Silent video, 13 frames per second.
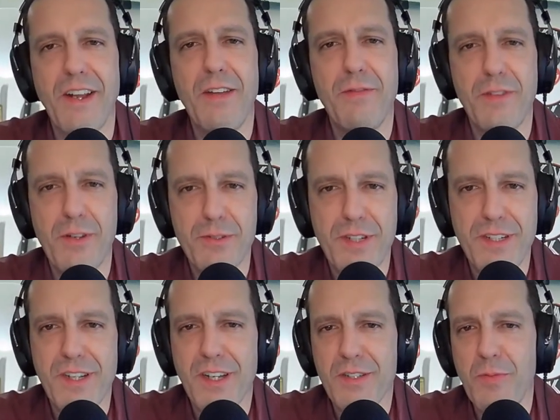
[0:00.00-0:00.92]
News. He
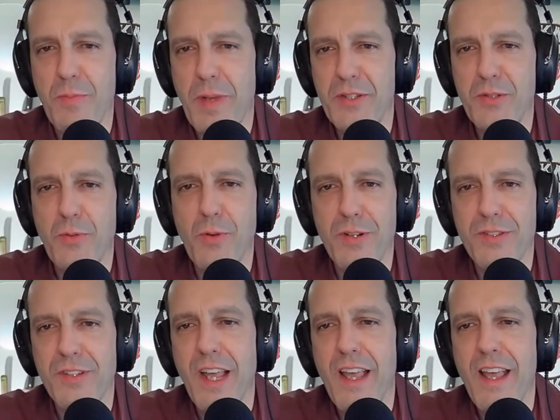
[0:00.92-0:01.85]
talks with Ben
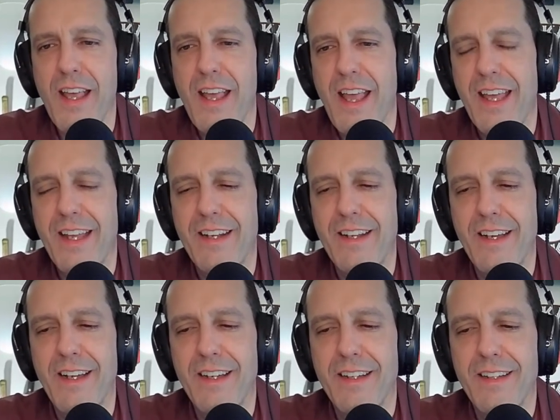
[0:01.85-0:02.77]
Schwartz, and
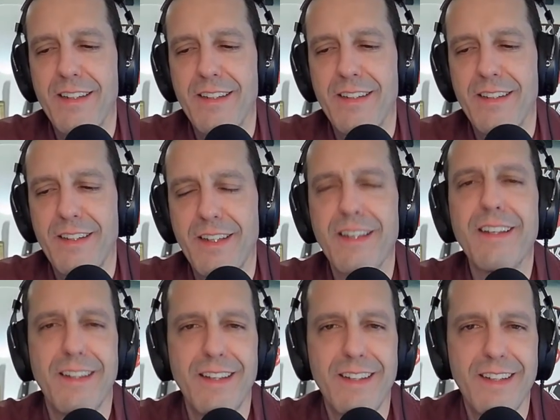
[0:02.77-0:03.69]

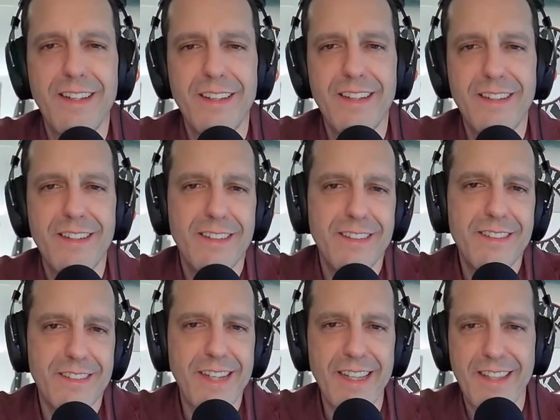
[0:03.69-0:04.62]

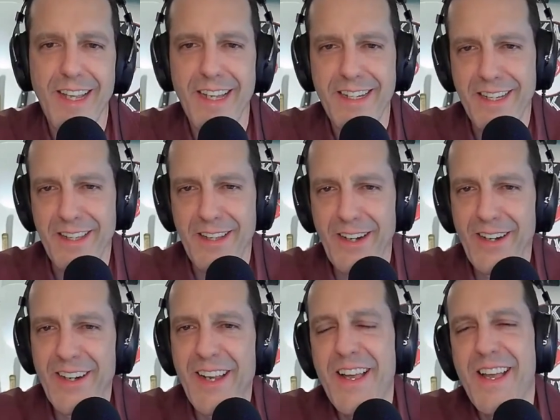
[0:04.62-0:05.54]
you'll get the idea there.
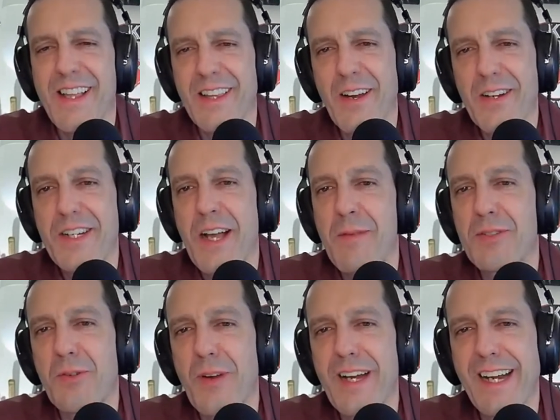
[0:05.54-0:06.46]
Larrin Thomas,
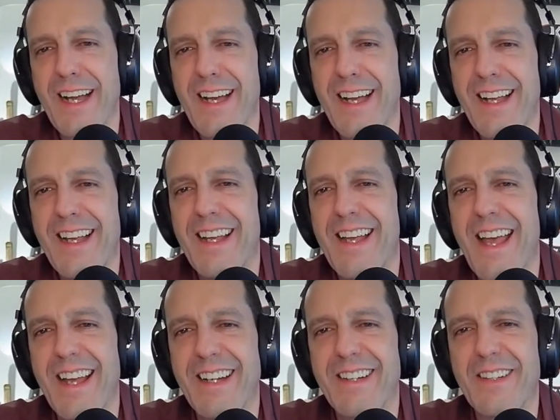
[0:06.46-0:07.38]
great guy
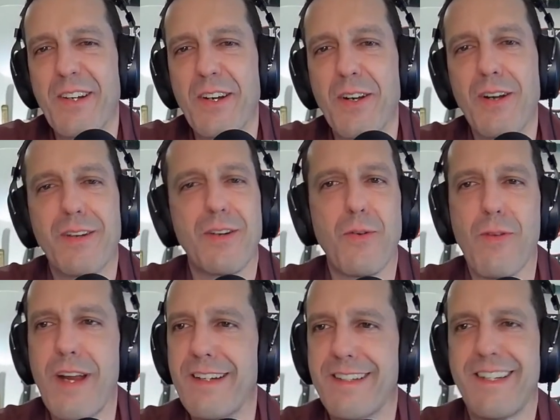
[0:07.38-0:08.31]
and
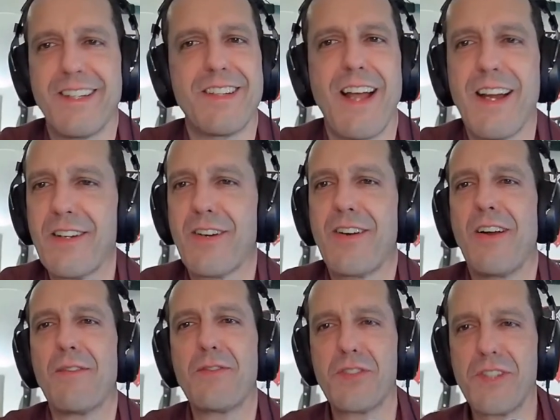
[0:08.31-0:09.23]
great designer
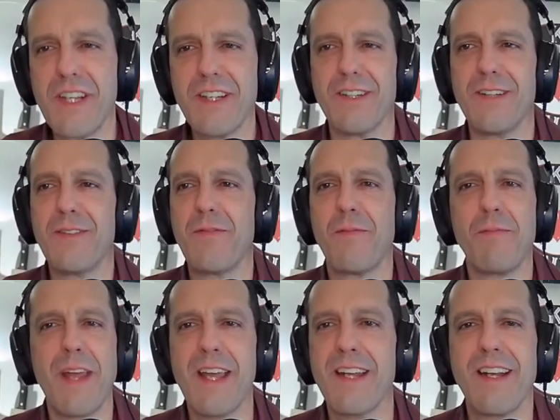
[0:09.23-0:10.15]
of steel.
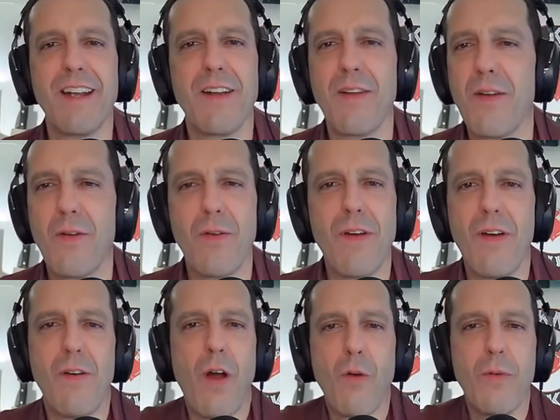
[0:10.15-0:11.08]
Man,
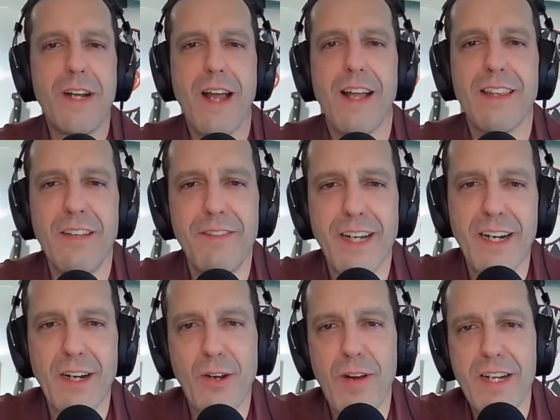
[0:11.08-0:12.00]
are we not living in
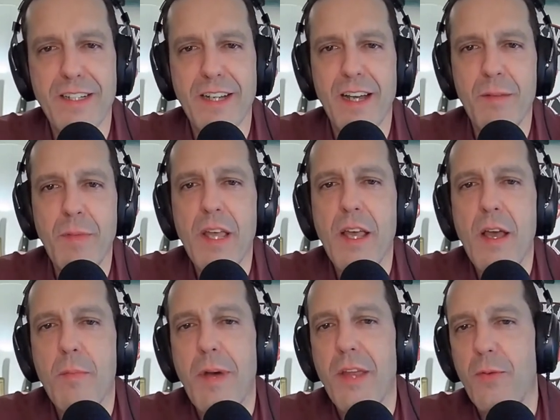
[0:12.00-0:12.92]
a great time?
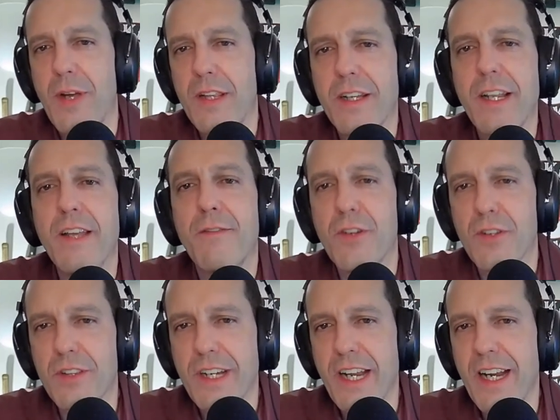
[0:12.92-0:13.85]
By the way, look, if you're
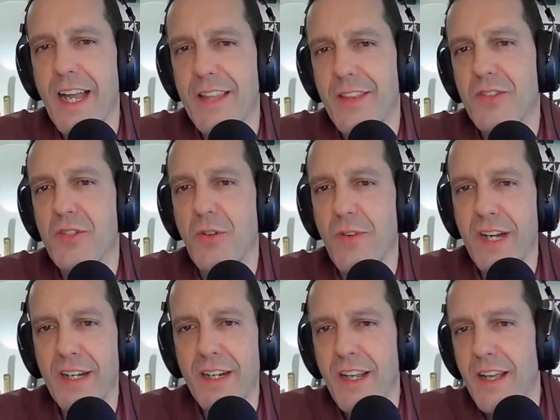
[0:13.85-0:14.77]
looking at the
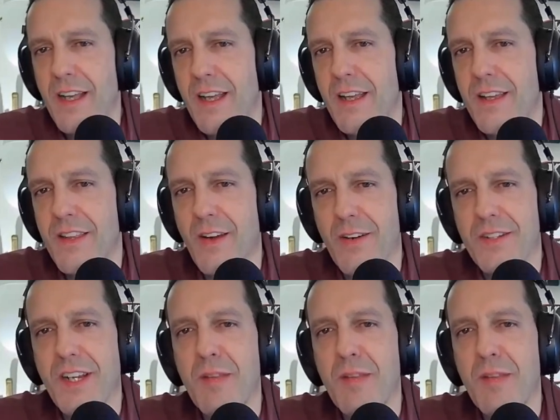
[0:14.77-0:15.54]
screen, there is a